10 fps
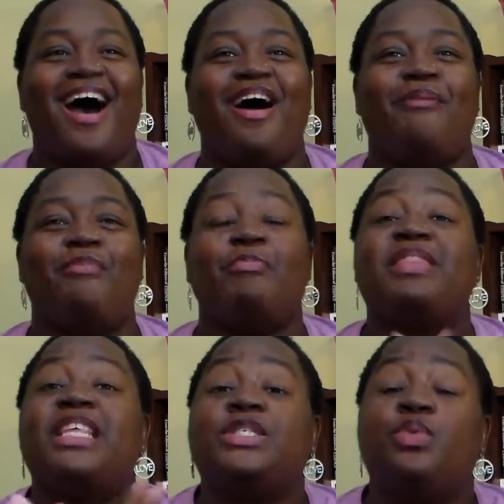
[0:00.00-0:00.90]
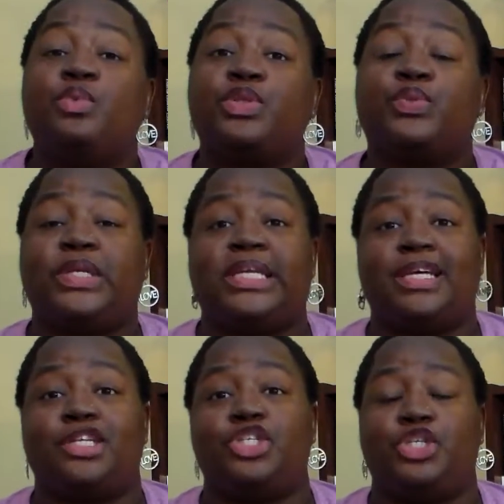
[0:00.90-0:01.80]
But this one was really
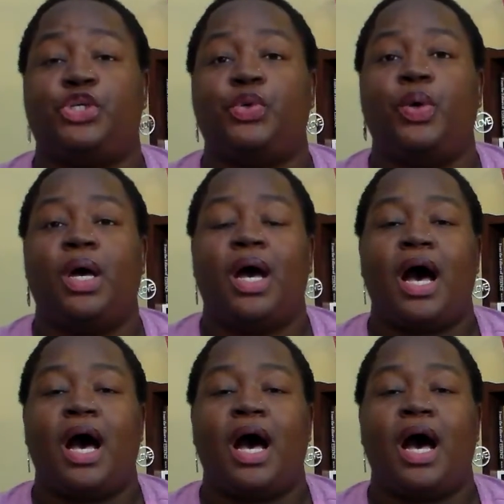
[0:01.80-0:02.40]
good too.